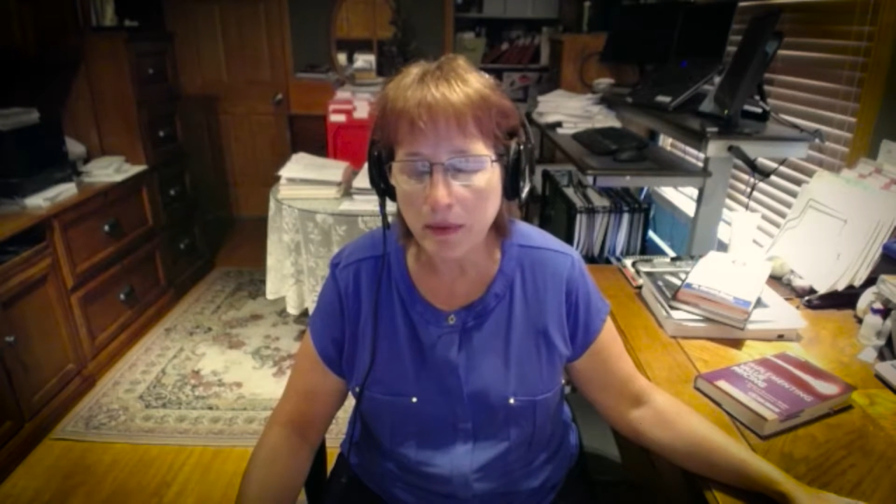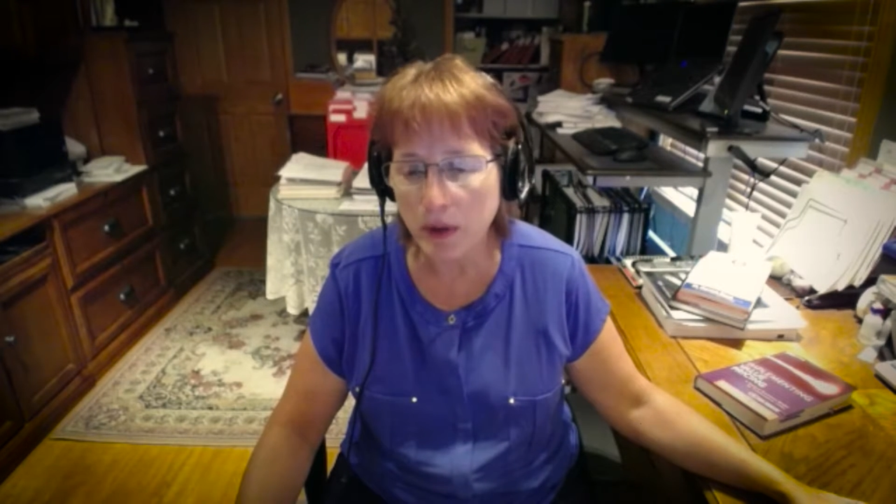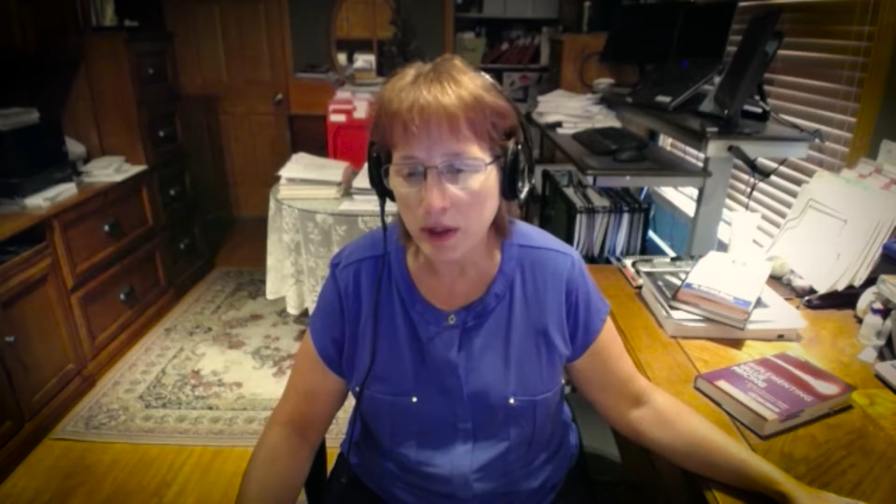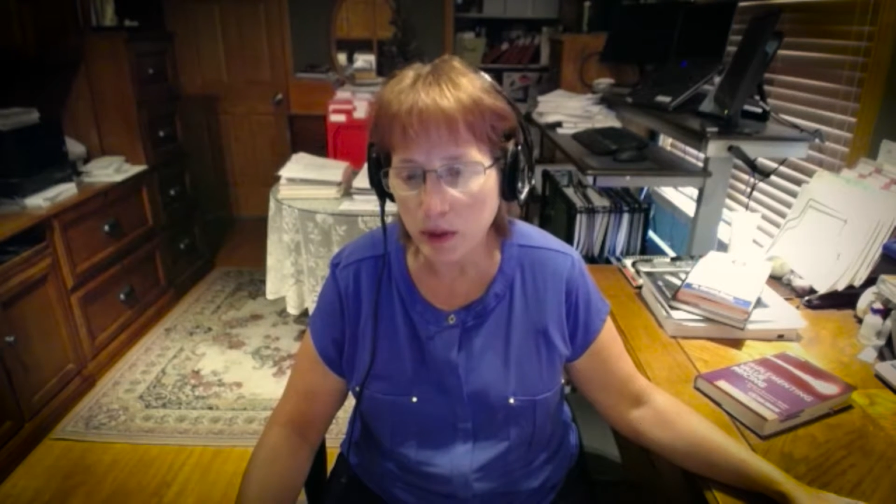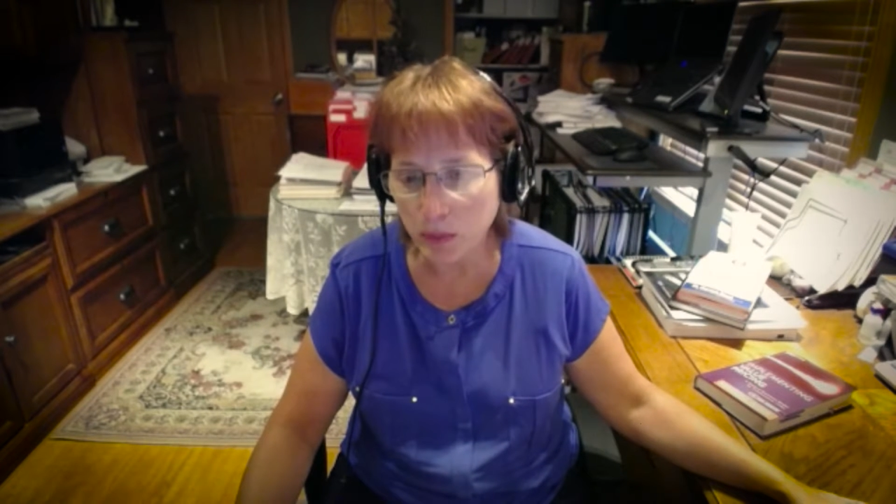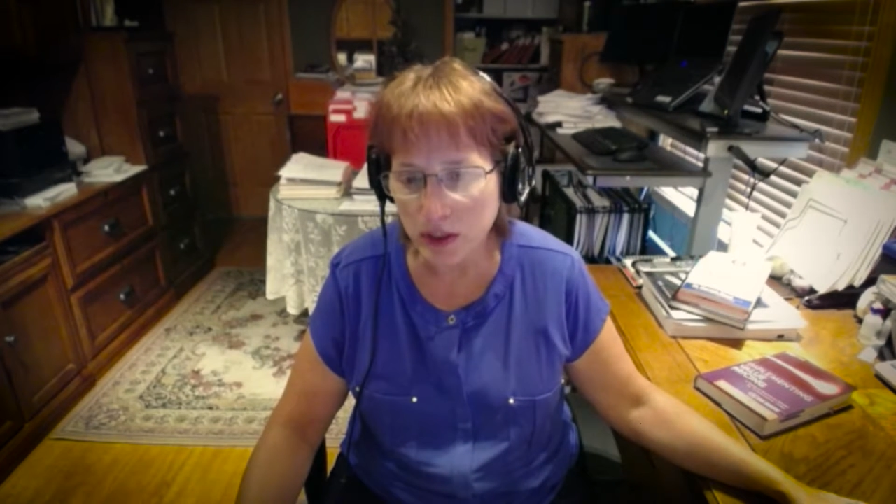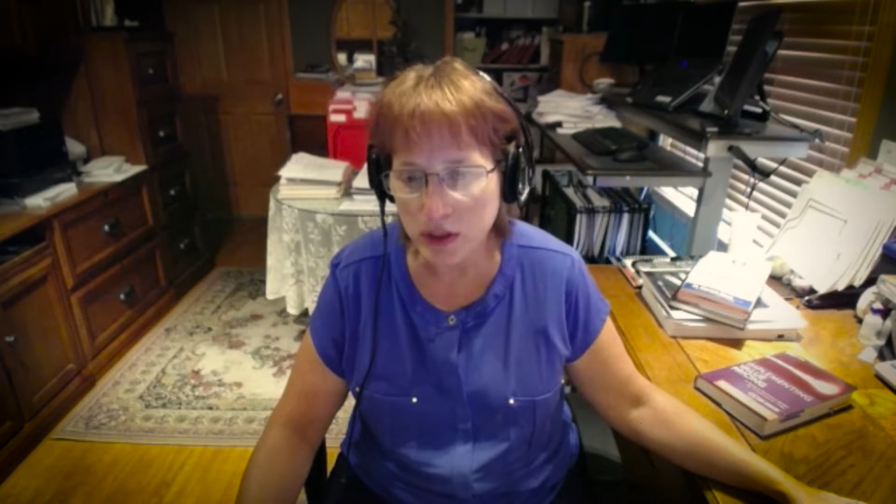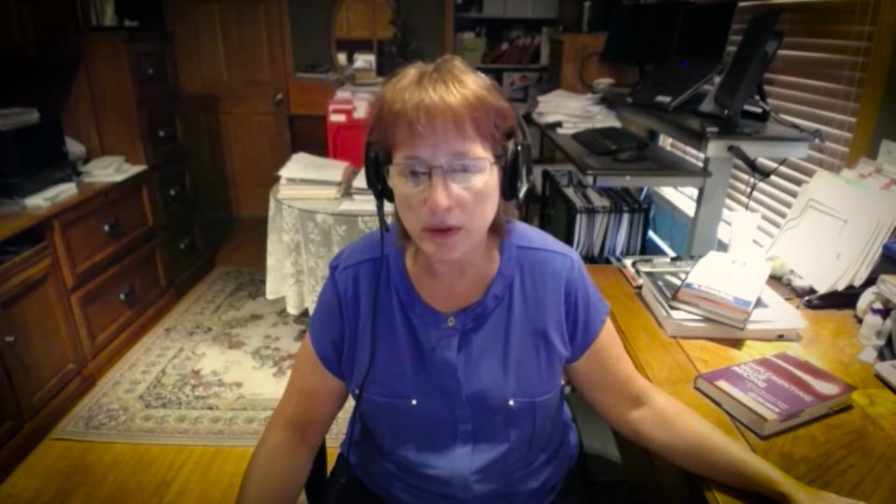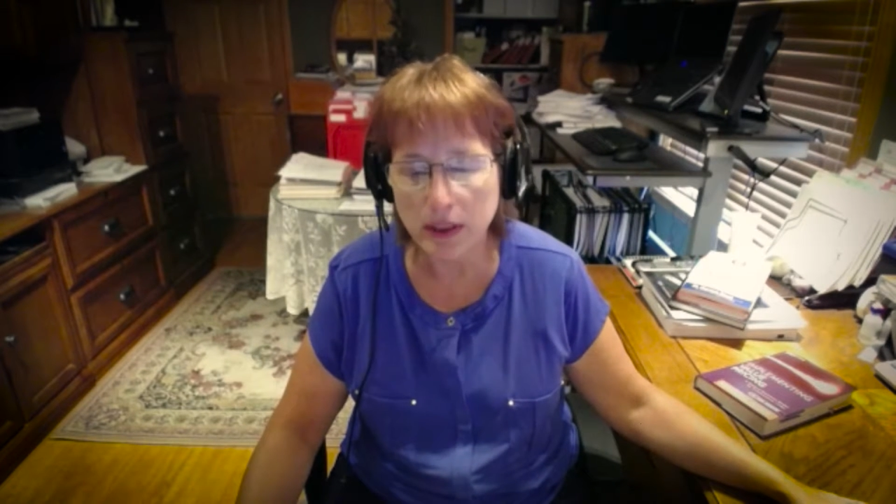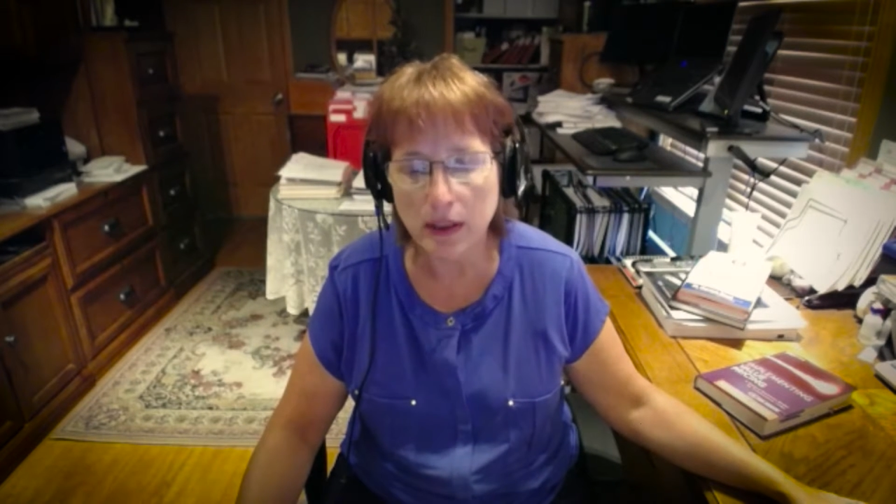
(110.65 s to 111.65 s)
what are we
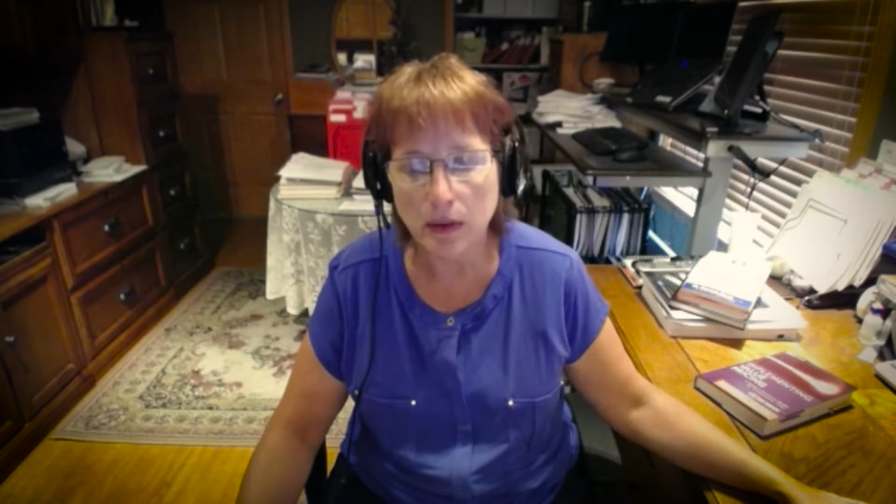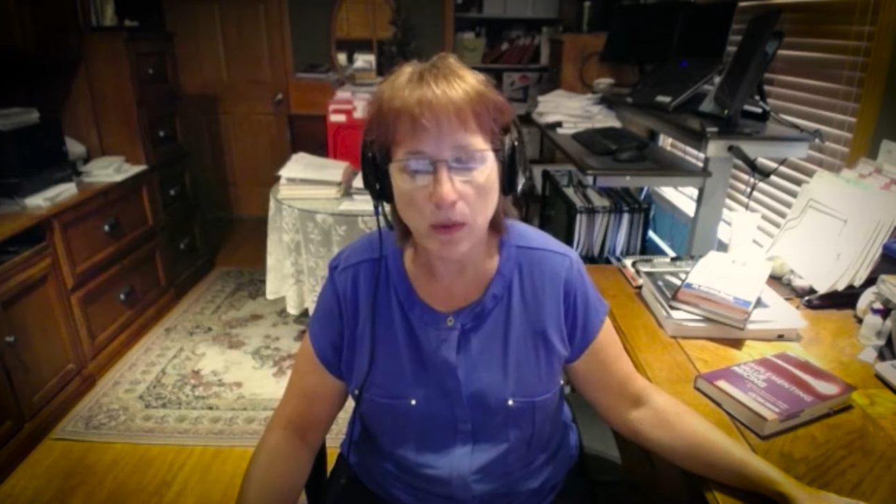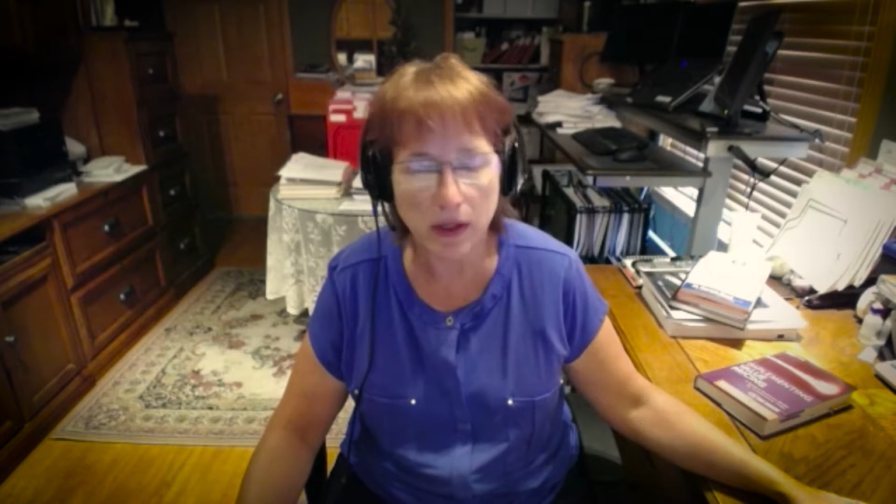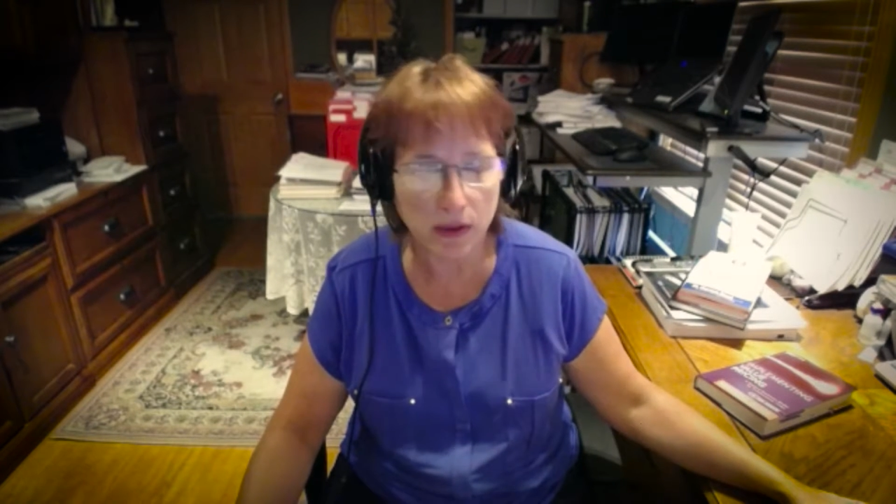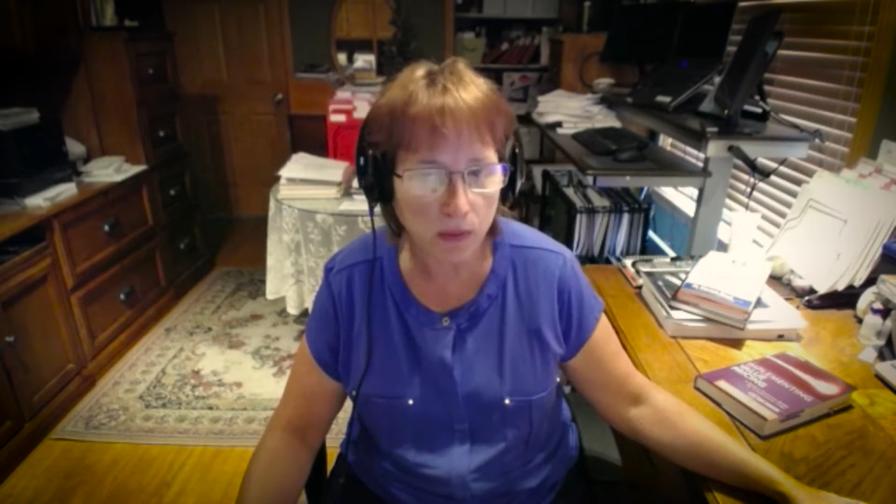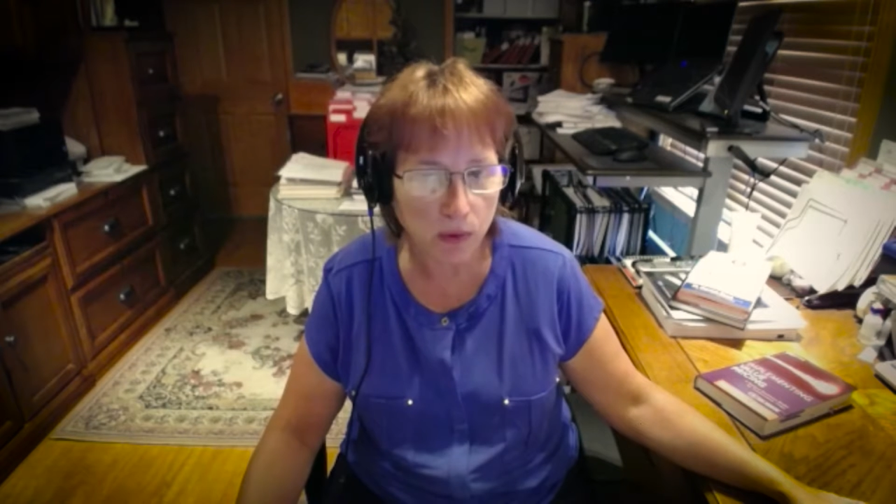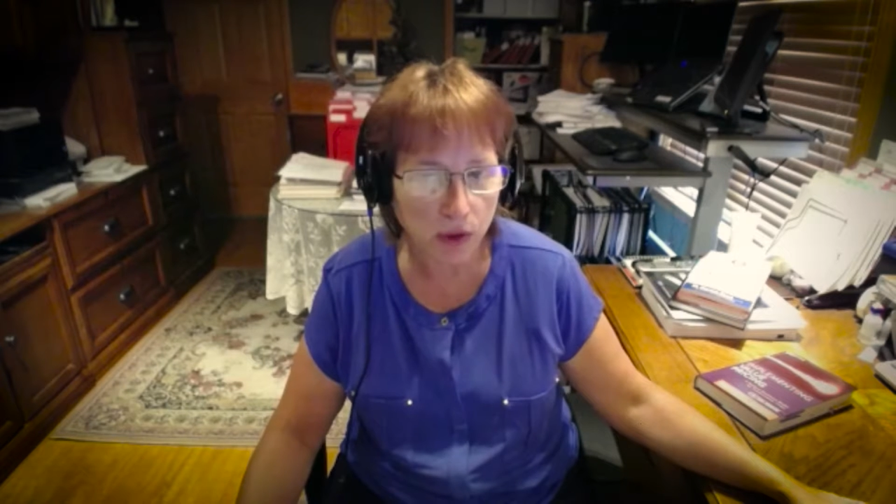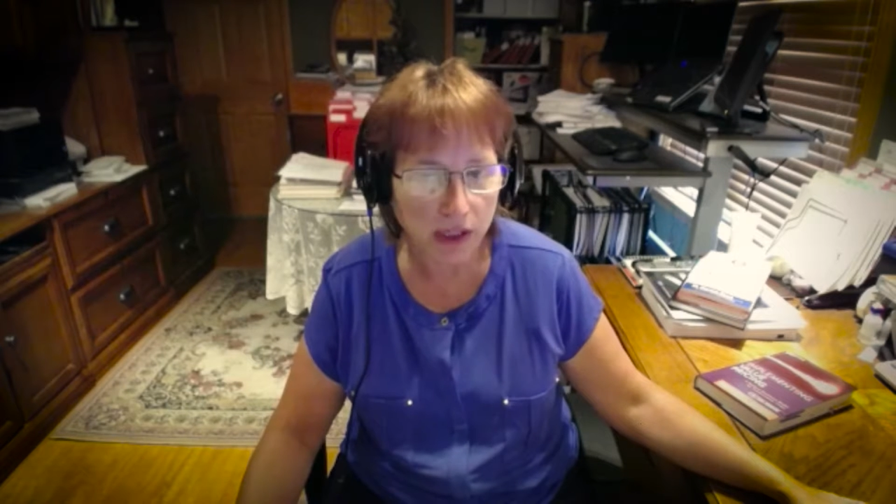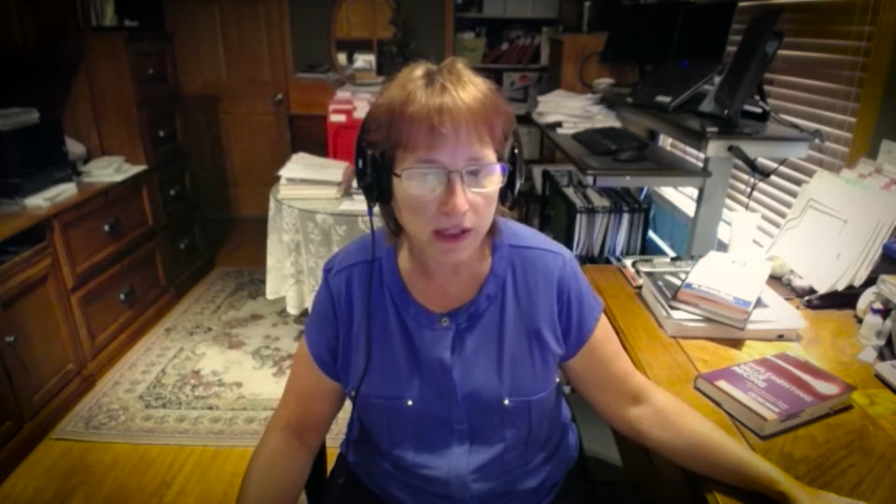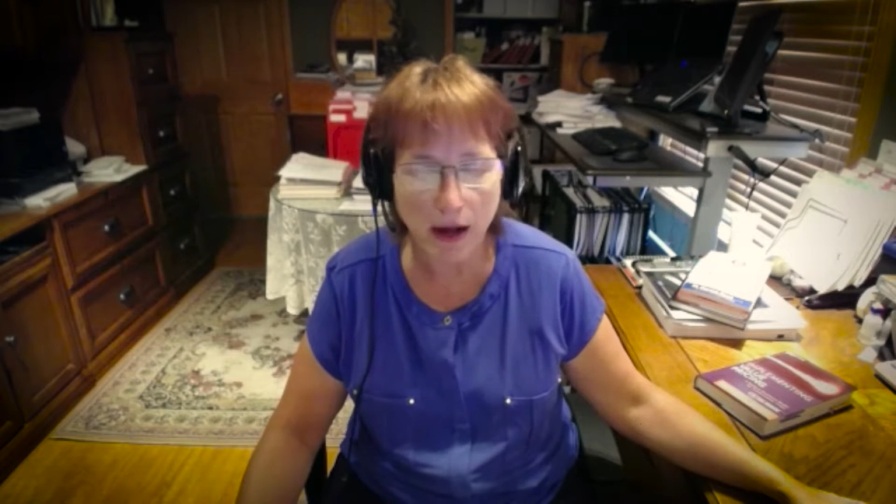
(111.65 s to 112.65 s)
doing, what are we
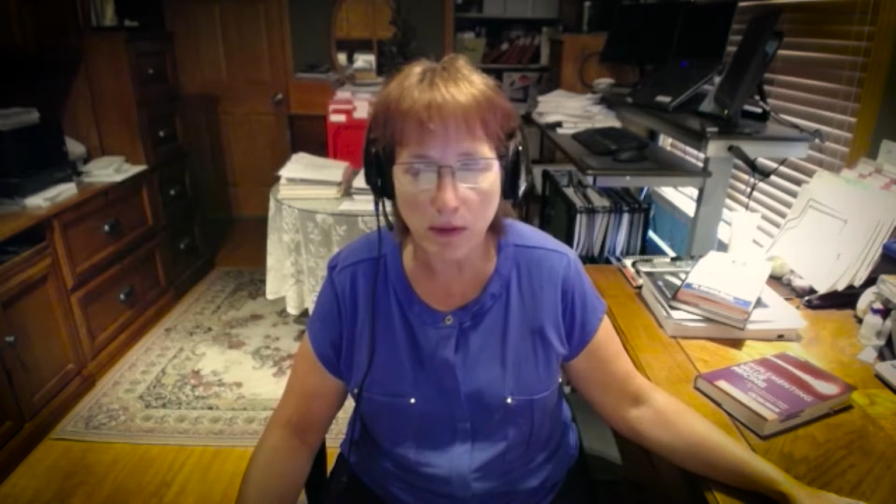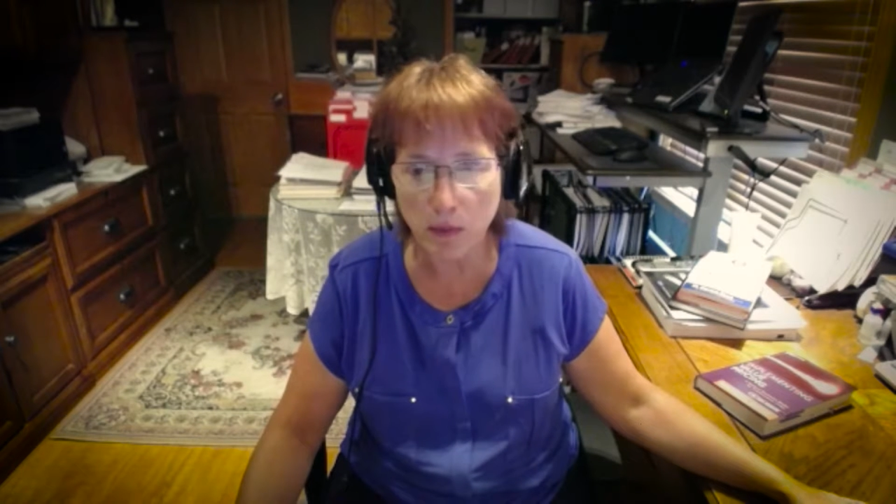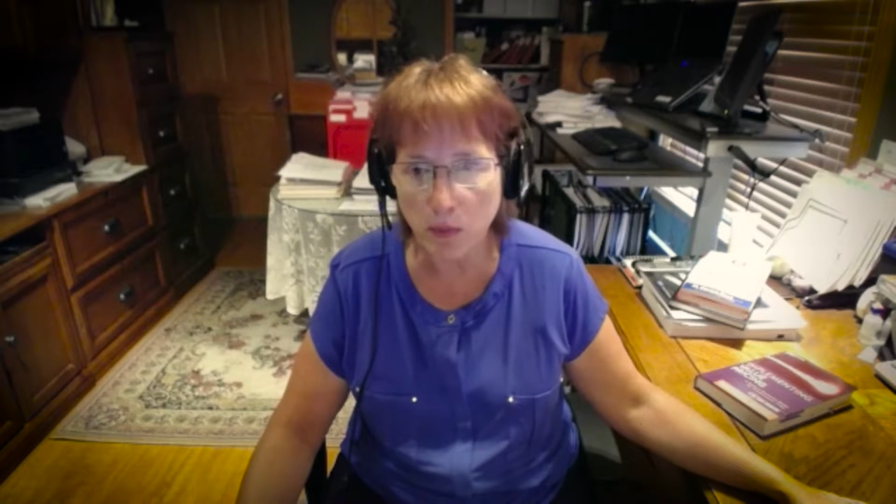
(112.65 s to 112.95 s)
working on,